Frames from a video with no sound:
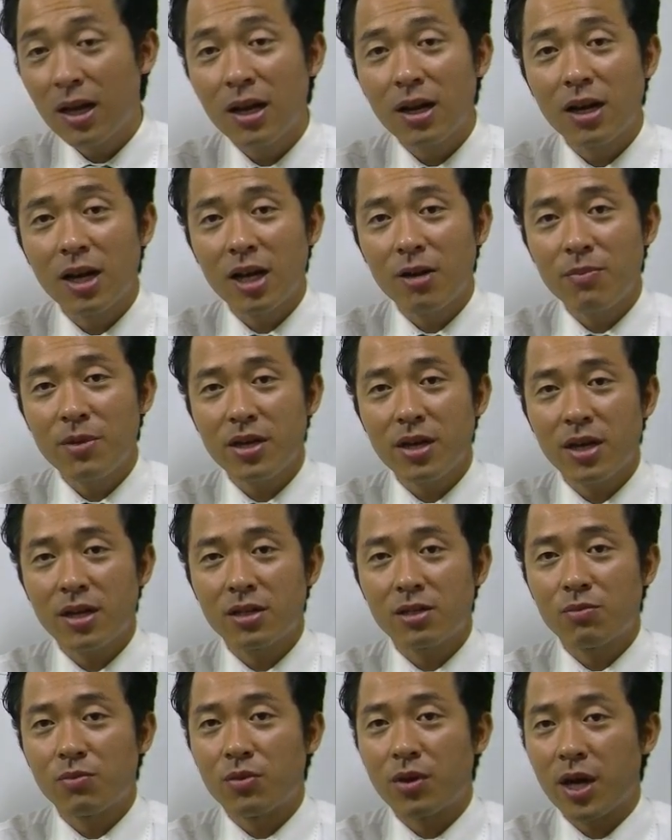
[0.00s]
Let me
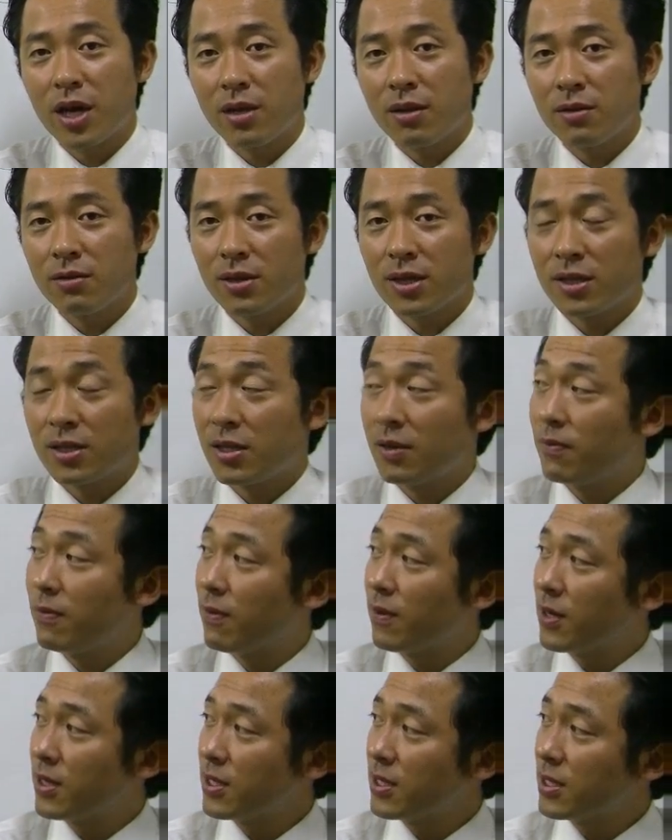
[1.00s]
explain you the
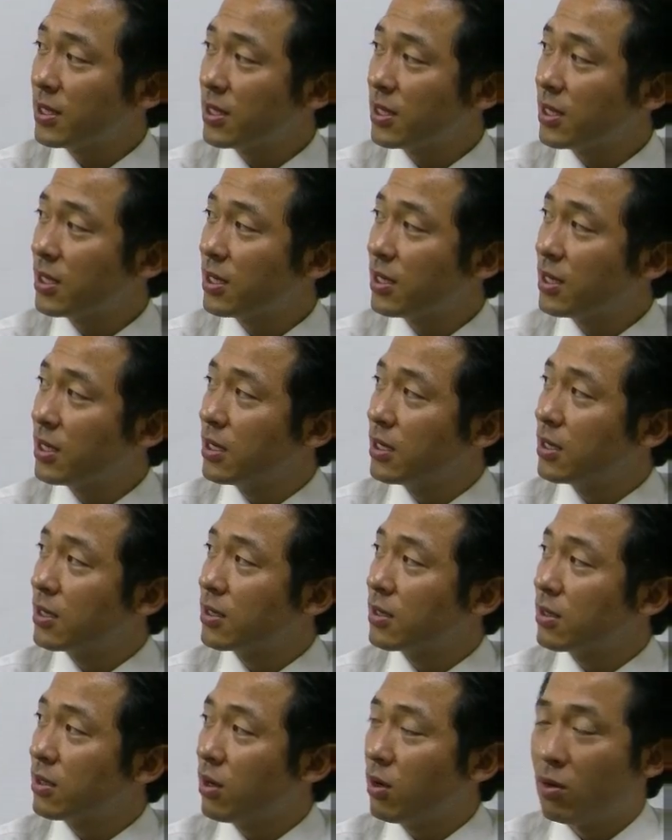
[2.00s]
difference.
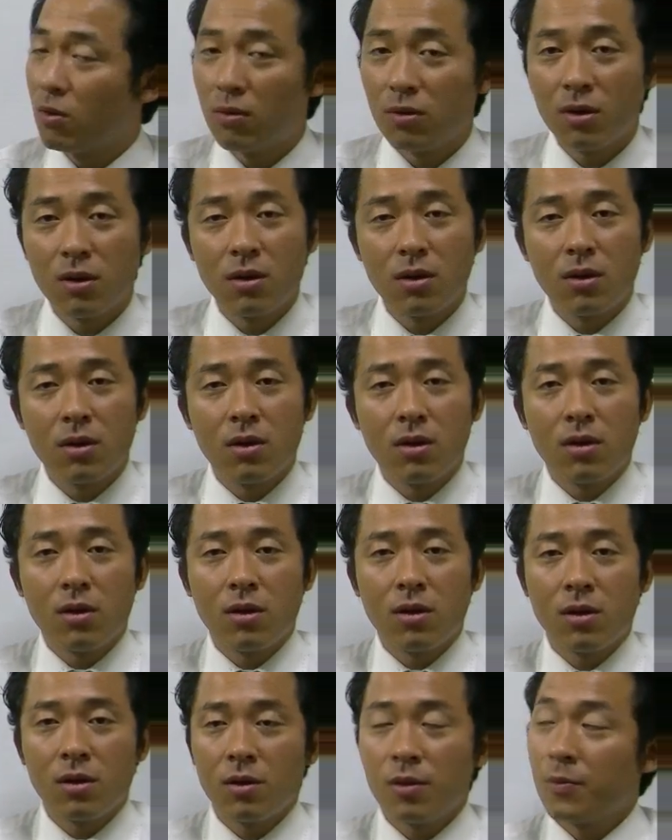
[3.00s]
So
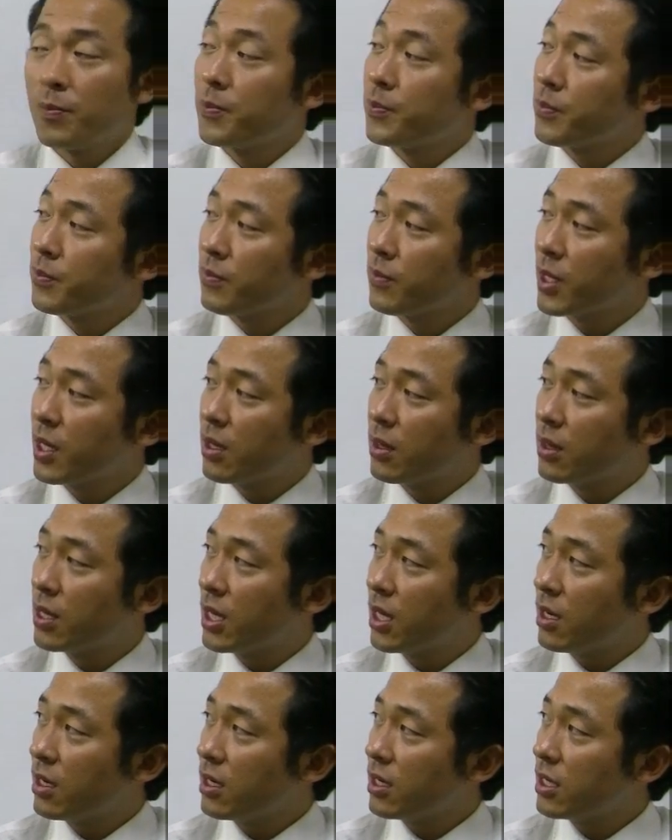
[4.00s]

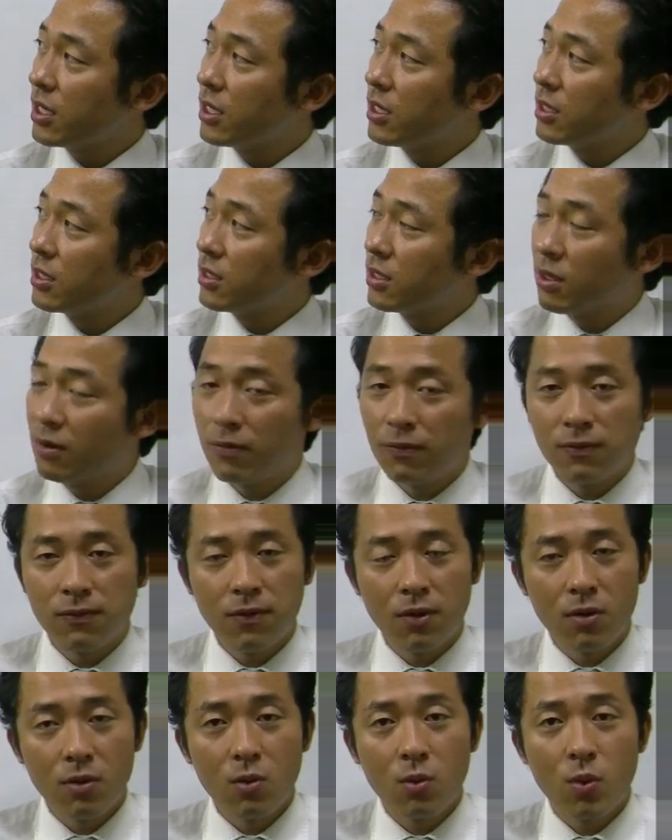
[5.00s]
there is
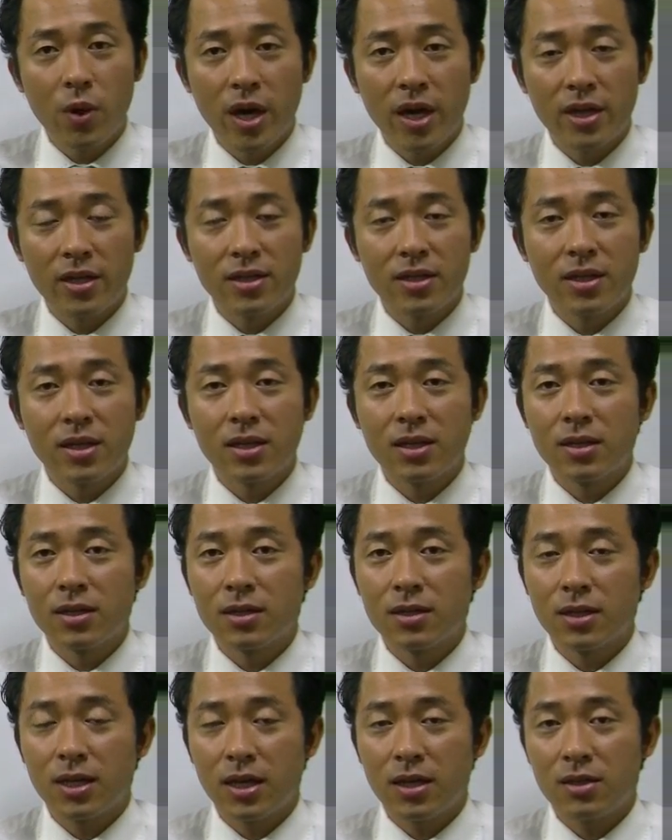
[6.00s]
4 ways
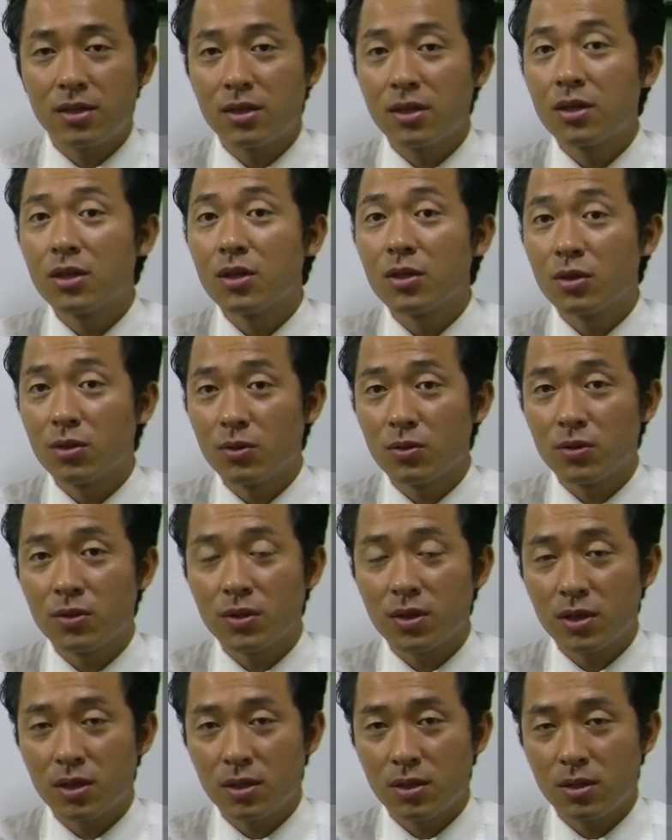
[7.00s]
that you
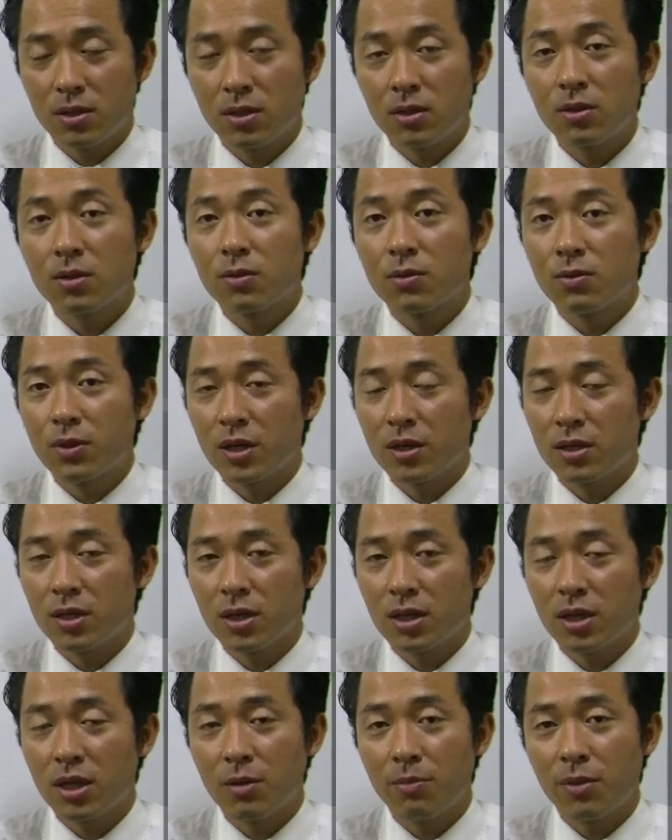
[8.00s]
start
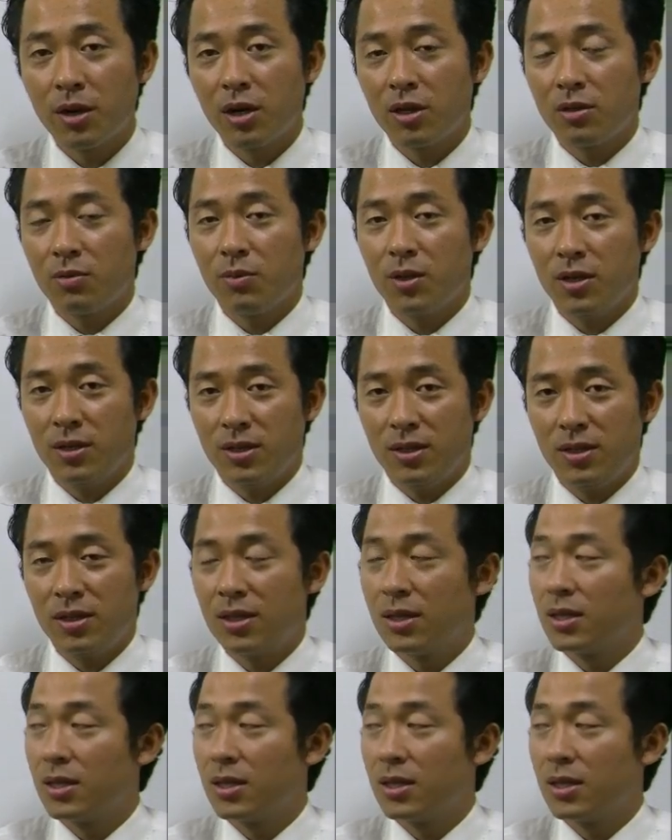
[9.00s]
renting apartment.